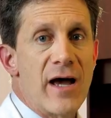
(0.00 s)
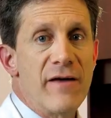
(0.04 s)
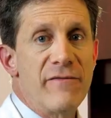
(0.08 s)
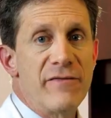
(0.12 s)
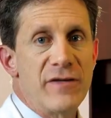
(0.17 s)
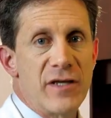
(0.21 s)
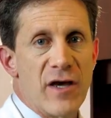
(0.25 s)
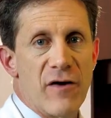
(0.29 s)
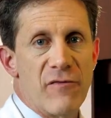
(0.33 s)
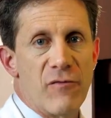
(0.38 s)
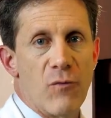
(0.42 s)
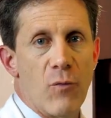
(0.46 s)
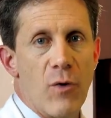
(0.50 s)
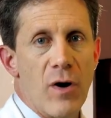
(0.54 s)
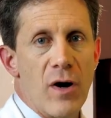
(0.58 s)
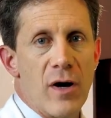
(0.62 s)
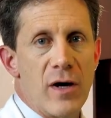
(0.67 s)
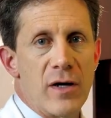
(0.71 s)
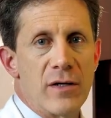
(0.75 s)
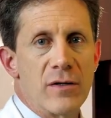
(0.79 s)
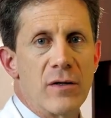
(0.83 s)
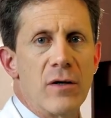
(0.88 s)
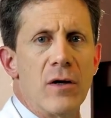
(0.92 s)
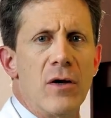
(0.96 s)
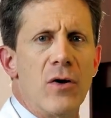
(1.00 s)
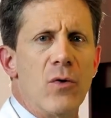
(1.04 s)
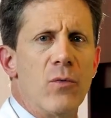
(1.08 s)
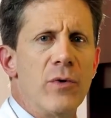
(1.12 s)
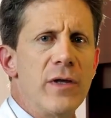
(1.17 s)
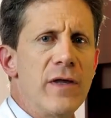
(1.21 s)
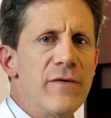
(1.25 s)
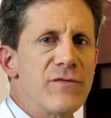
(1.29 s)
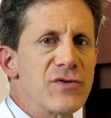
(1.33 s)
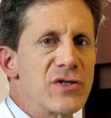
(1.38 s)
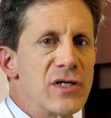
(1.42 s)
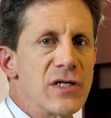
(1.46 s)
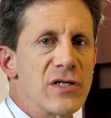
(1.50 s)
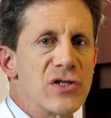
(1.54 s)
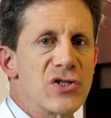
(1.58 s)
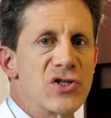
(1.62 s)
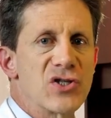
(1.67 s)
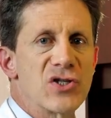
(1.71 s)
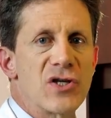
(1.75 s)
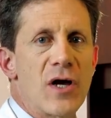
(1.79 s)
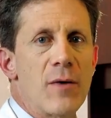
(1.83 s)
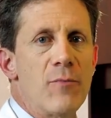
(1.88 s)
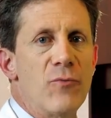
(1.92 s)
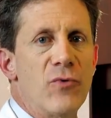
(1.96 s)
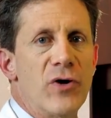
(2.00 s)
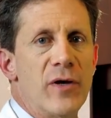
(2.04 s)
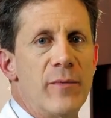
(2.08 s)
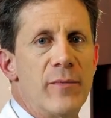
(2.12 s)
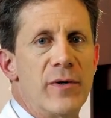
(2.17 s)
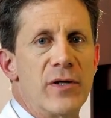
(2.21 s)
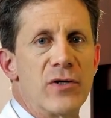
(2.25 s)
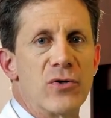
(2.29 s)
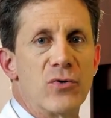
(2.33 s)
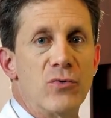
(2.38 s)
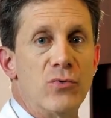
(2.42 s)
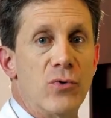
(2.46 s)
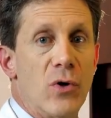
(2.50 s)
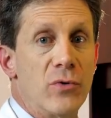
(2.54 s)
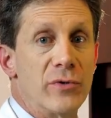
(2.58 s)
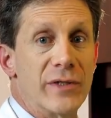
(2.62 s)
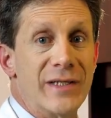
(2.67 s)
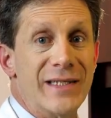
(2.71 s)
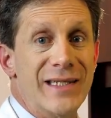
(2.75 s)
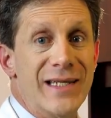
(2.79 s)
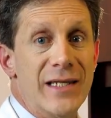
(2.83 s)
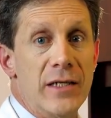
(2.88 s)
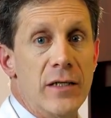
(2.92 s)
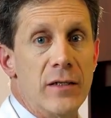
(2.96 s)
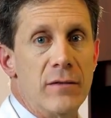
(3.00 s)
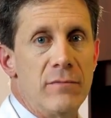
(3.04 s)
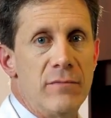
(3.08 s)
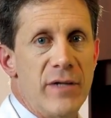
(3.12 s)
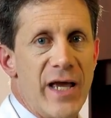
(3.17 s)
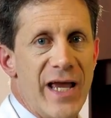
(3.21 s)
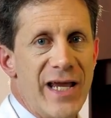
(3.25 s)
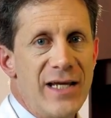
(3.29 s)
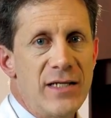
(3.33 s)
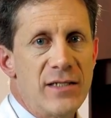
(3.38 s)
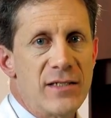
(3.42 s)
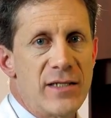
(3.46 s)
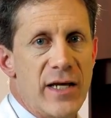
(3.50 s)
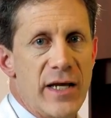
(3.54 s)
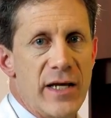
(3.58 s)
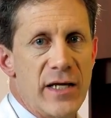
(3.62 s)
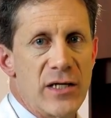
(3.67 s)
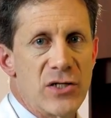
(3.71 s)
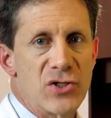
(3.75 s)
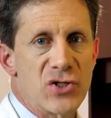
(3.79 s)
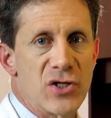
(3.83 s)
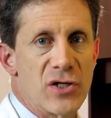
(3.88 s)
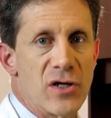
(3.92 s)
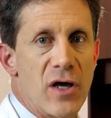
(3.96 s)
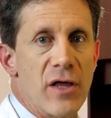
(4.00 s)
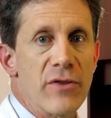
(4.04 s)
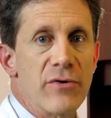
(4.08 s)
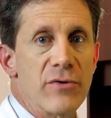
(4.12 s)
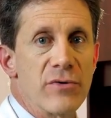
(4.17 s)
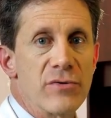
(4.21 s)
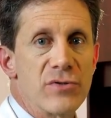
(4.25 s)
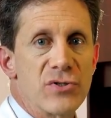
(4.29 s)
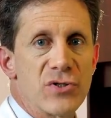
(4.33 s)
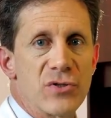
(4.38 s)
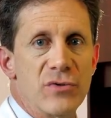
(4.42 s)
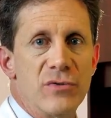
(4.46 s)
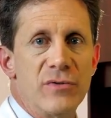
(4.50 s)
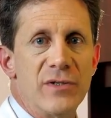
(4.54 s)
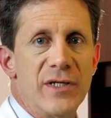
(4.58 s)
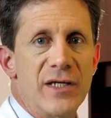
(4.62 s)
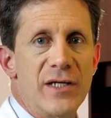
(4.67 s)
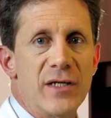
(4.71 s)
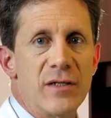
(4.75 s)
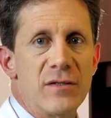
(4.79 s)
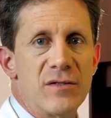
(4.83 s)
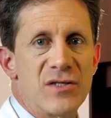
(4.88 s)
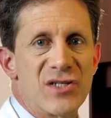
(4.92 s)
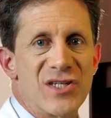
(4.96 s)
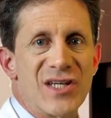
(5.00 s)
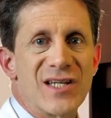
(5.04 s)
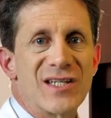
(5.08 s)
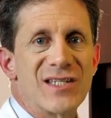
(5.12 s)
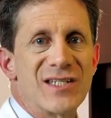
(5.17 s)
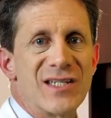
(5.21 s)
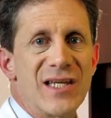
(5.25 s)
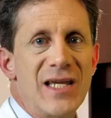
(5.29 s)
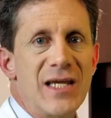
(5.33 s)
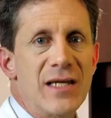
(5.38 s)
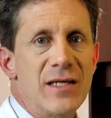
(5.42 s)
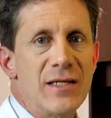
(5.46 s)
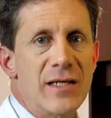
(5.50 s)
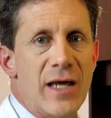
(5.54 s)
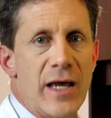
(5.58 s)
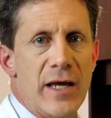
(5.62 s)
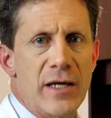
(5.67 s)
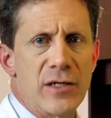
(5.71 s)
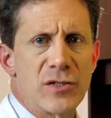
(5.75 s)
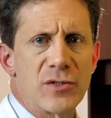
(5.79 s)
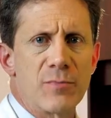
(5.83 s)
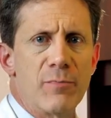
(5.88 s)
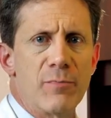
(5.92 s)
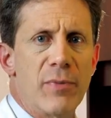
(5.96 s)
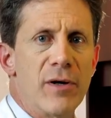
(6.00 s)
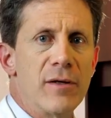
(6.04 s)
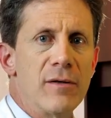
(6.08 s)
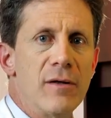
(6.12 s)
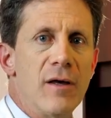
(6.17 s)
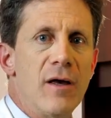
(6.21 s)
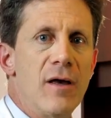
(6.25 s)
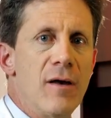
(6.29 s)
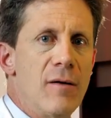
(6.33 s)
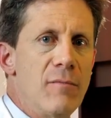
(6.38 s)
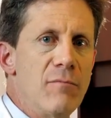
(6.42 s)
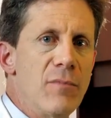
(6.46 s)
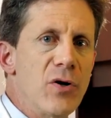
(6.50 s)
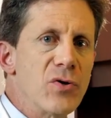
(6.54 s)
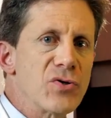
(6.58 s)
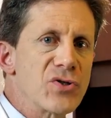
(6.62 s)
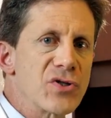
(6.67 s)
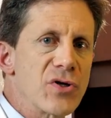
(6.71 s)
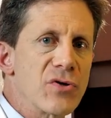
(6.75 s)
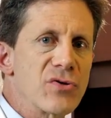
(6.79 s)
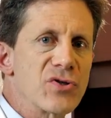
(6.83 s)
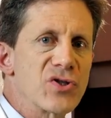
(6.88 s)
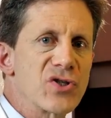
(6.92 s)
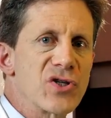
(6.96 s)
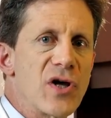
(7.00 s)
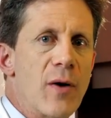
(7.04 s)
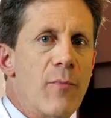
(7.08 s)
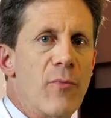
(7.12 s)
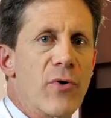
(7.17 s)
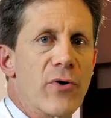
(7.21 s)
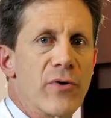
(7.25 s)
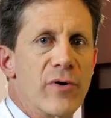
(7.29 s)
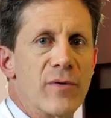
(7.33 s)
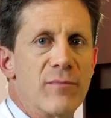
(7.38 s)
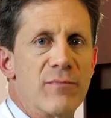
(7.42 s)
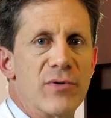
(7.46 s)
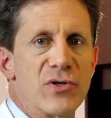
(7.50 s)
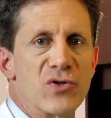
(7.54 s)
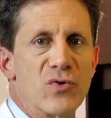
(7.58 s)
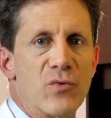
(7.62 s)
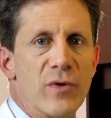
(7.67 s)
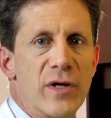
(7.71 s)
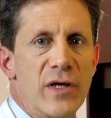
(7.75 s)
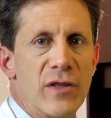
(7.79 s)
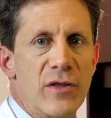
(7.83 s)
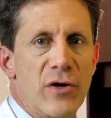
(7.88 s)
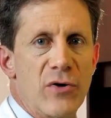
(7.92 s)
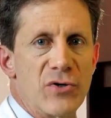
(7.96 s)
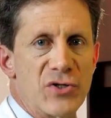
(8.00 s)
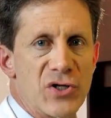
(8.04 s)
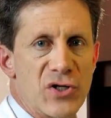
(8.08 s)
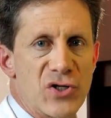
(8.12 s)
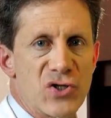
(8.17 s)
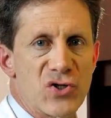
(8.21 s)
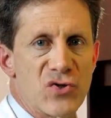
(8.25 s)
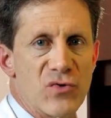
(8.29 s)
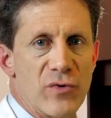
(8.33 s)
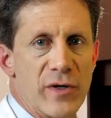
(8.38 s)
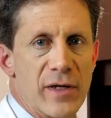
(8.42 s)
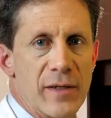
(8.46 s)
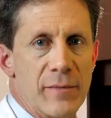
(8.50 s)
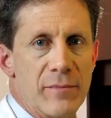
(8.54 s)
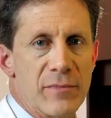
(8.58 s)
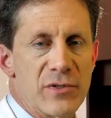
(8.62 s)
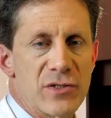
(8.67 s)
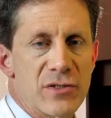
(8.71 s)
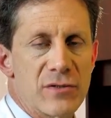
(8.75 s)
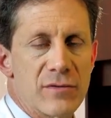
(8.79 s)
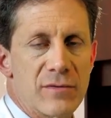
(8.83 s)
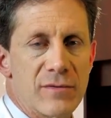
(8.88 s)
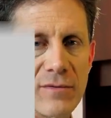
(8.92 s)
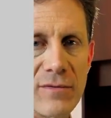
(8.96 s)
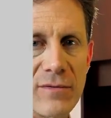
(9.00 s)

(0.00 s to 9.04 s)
I V F one, we have seen some women who only needed eight days and others who needed sixteen days, but most are somewhere in between those extremes.